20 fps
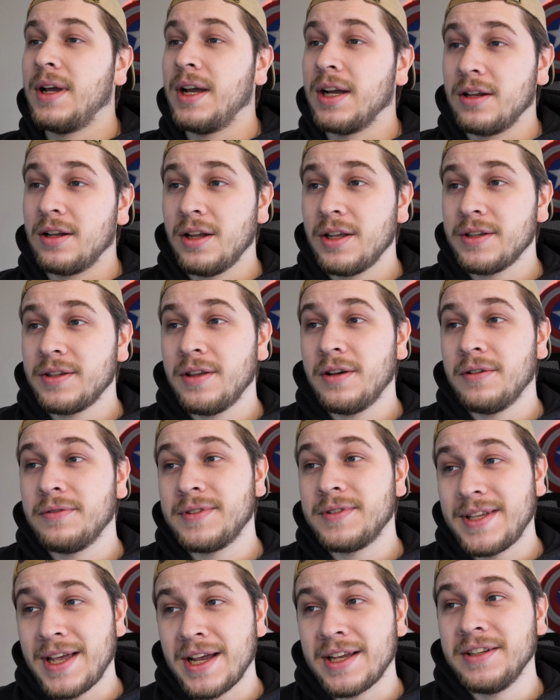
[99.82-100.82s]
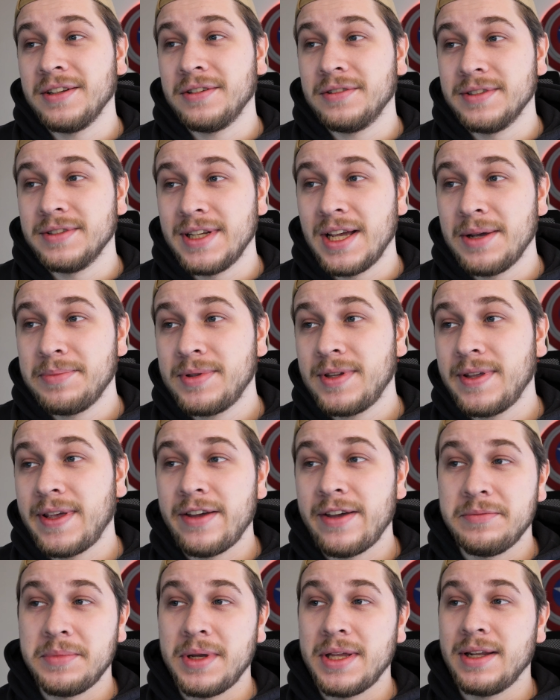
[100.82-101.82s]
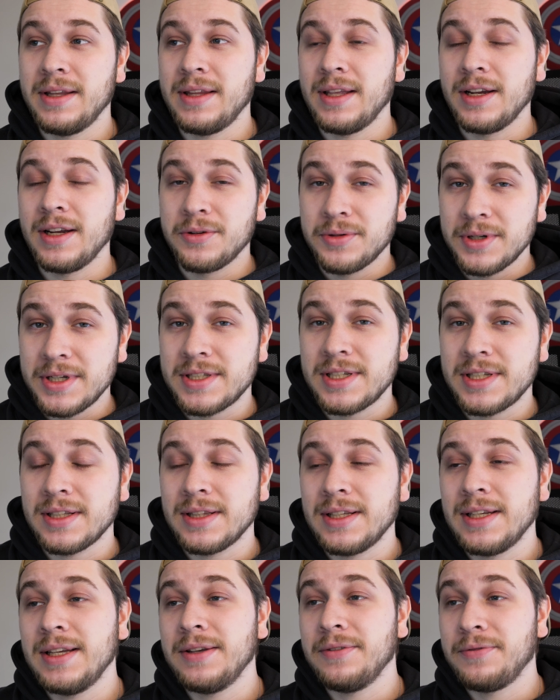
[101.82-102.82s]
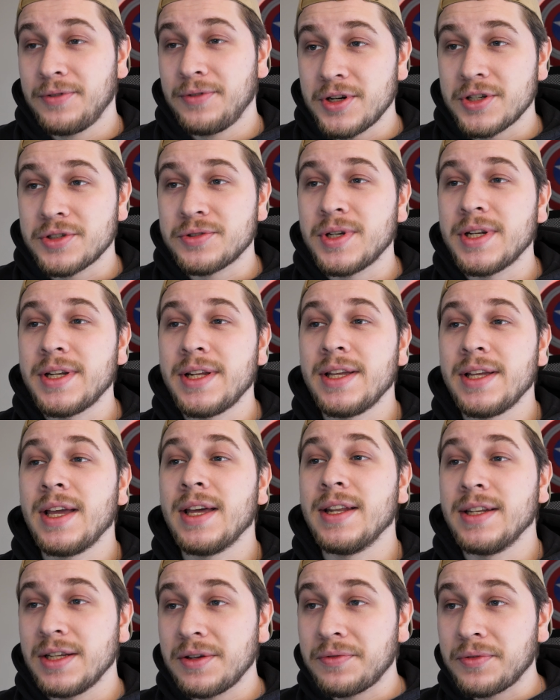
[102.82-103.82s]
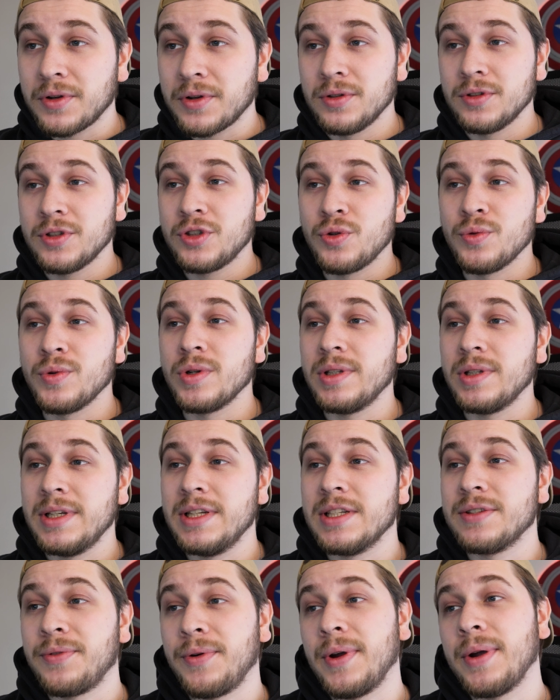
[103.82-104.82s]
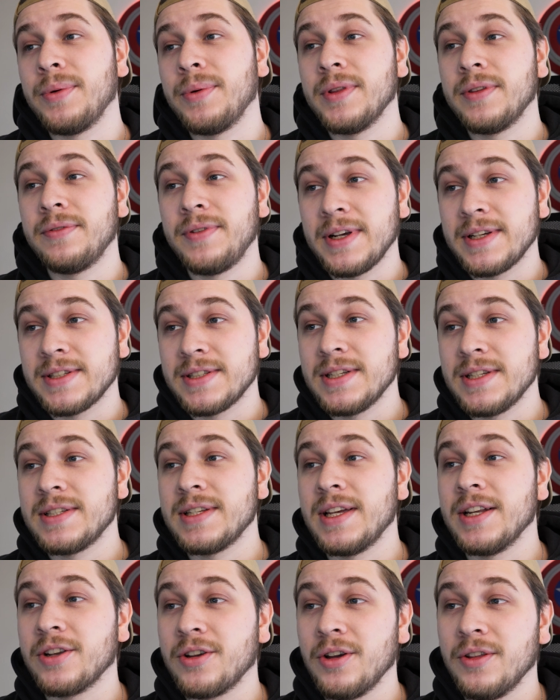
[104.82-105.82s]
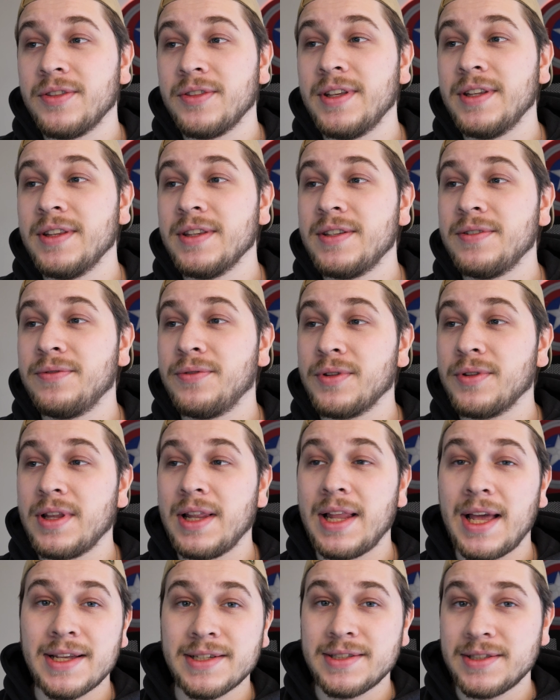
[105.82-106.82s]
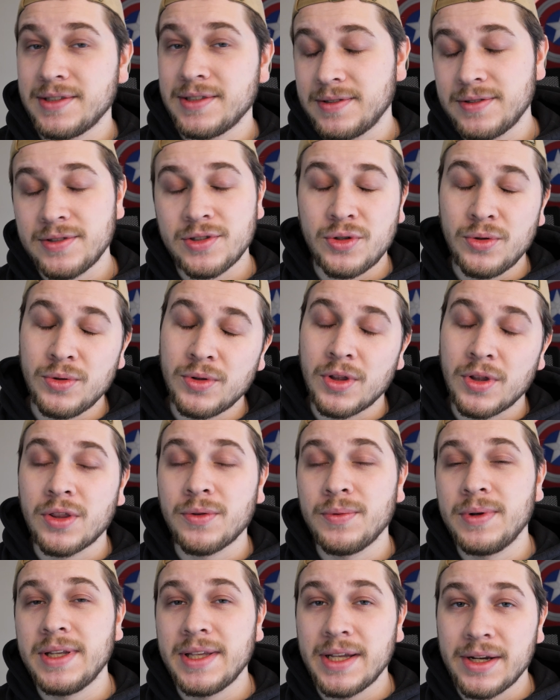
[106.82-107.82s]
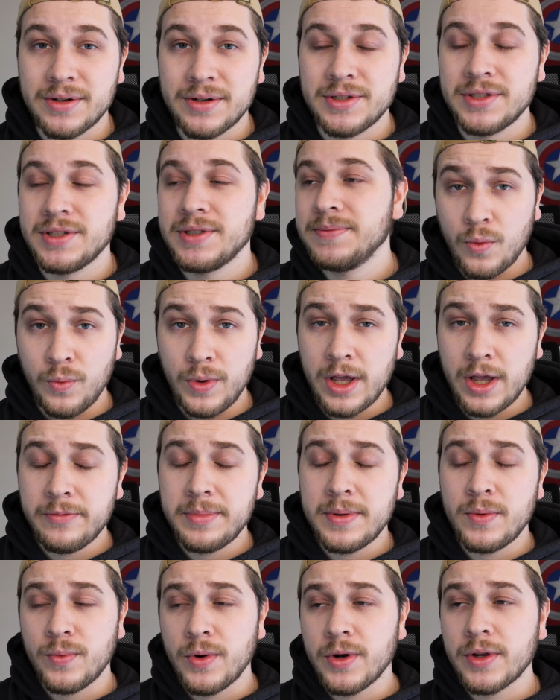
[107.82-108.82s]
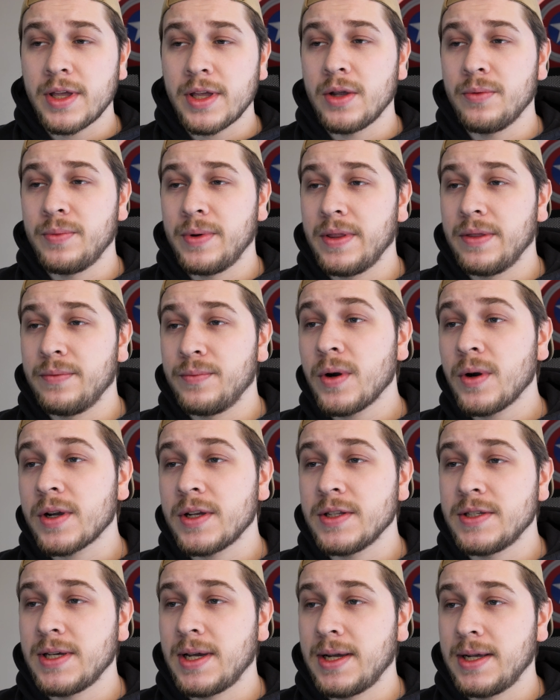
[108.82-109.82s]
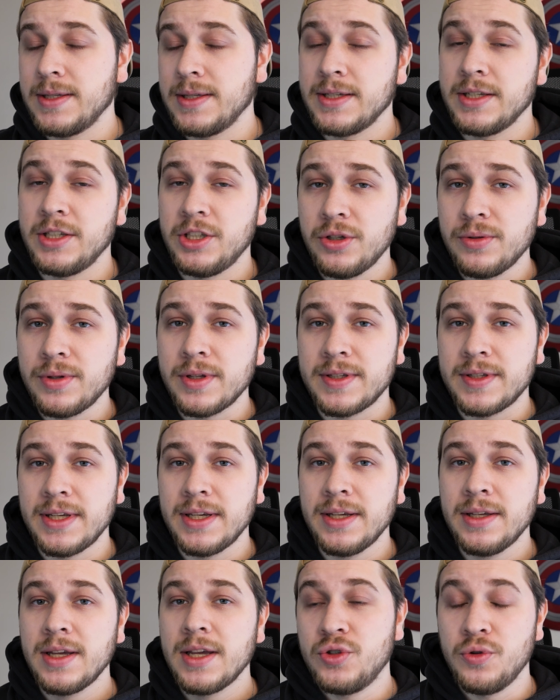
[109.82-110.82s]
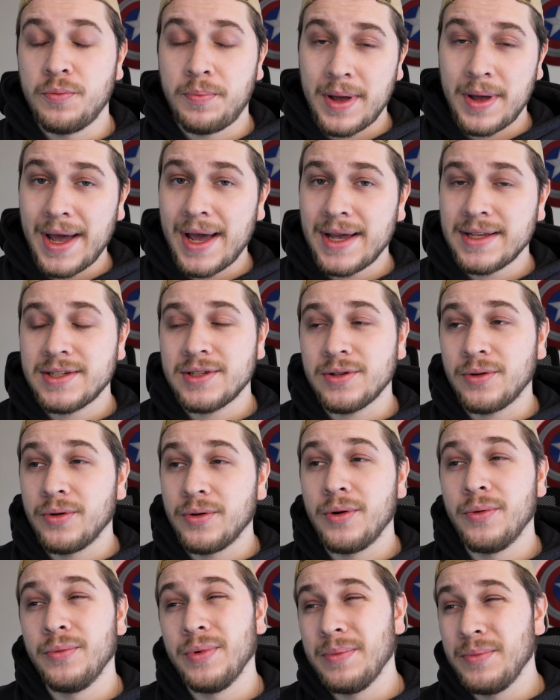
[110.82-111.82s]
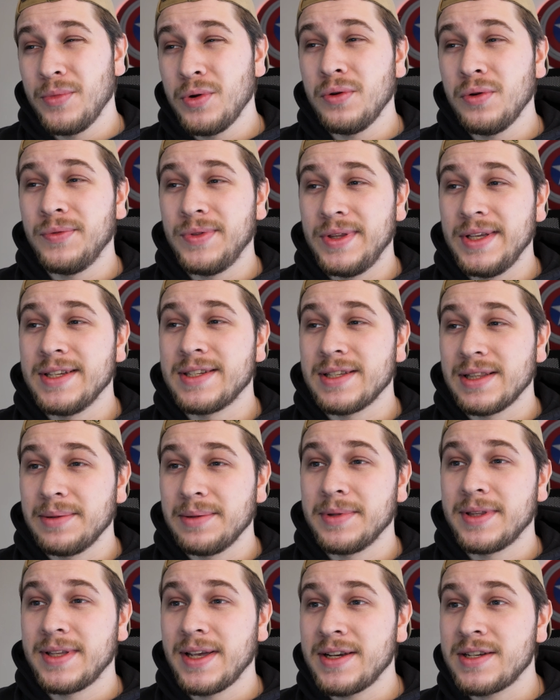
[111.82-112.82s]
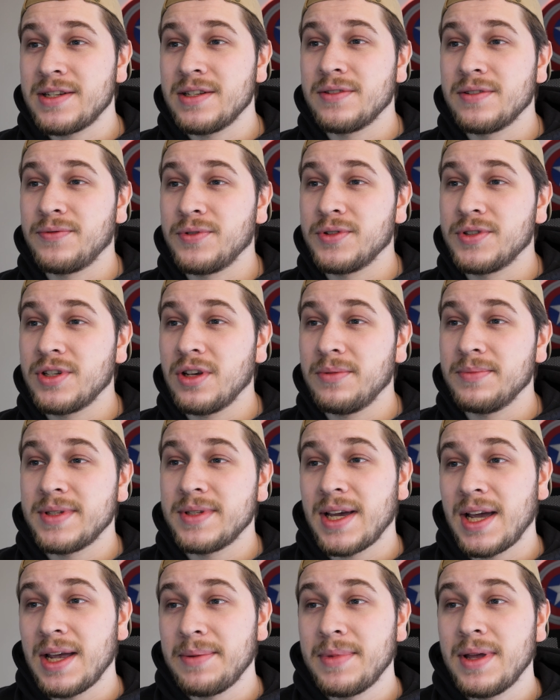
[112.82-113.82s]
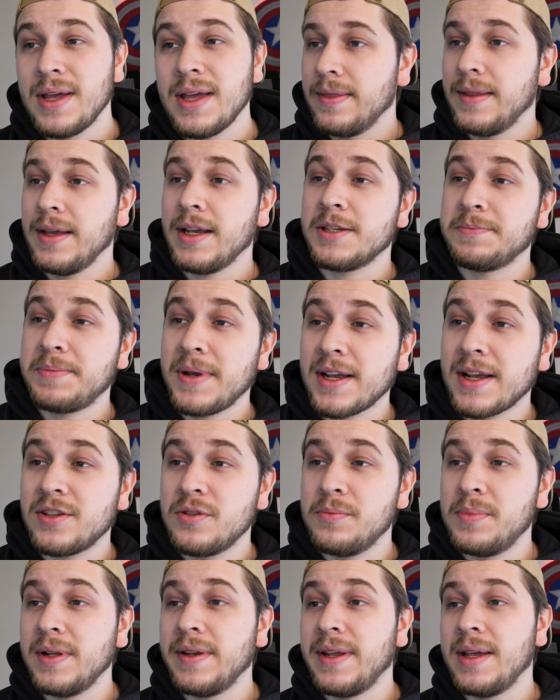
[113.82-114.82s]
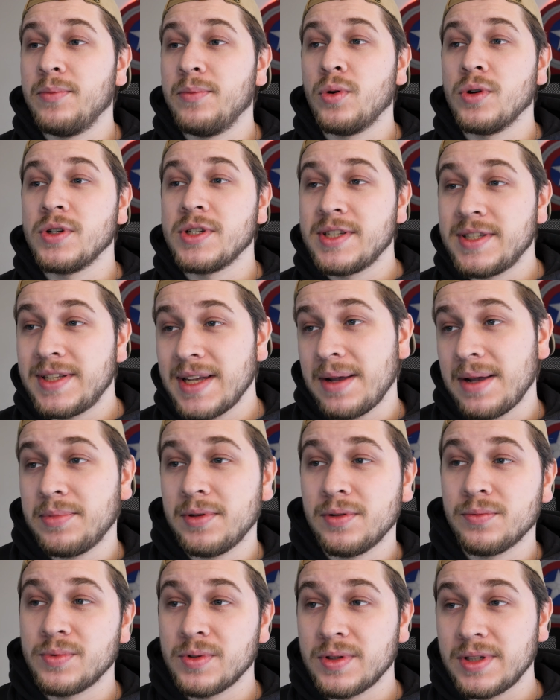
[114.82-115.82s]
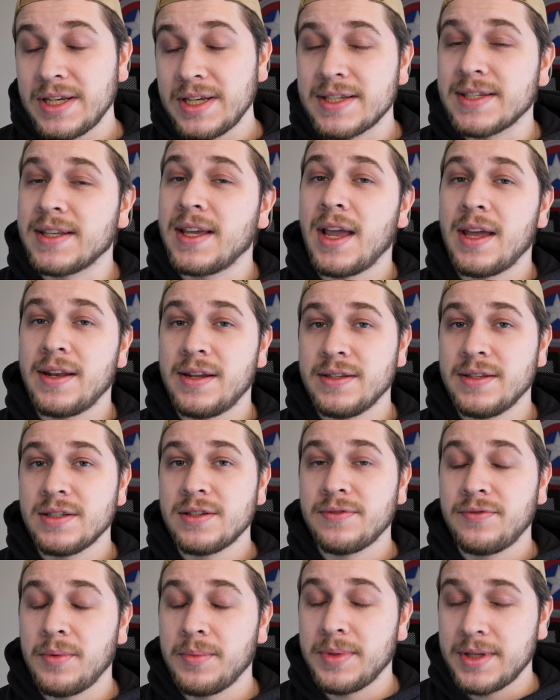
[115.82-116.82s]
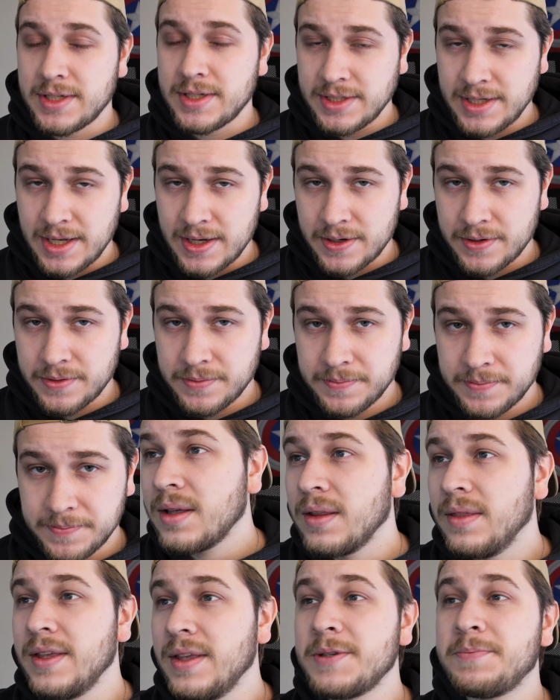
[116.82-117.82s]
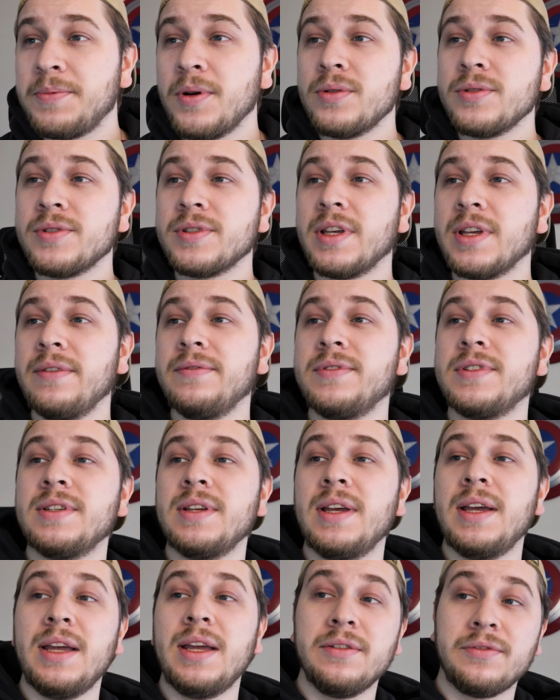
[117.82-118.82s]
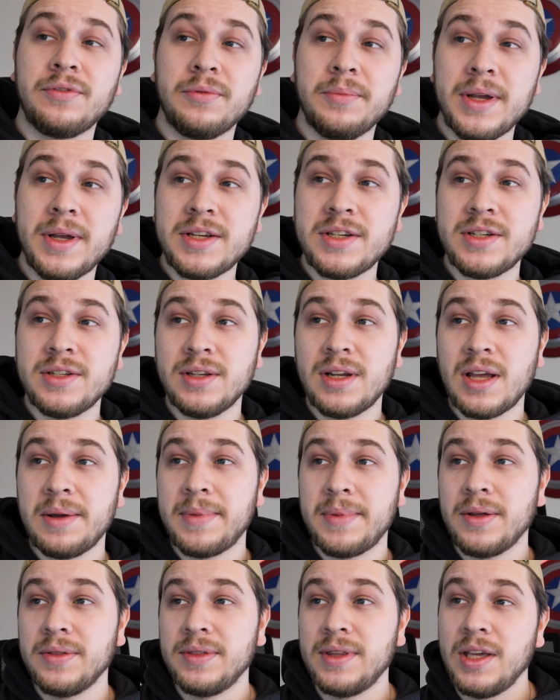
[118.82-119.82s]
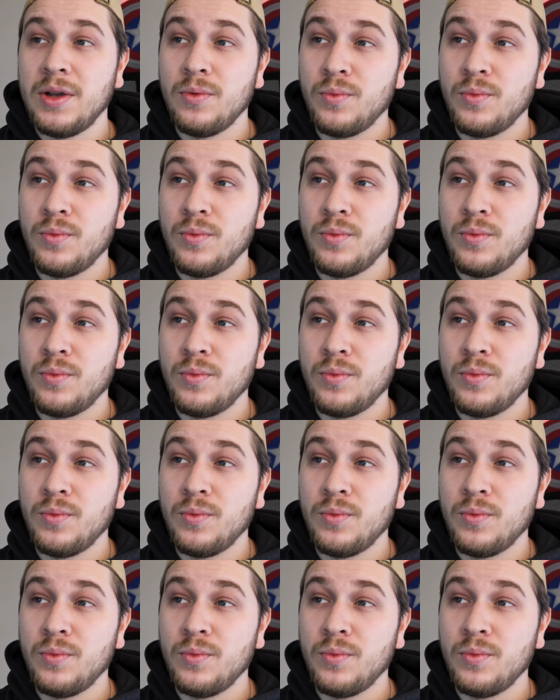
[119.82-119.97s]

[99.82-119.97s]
A glut of technical debt have made it increasingly frustrating and difficult to release frequent fixes and content for the last 2 to 3 years. We have been working with rocket science and Unity to pass or remove these limitations for some time, and they expect to build a more stable release cadence from this year. This post gives information about the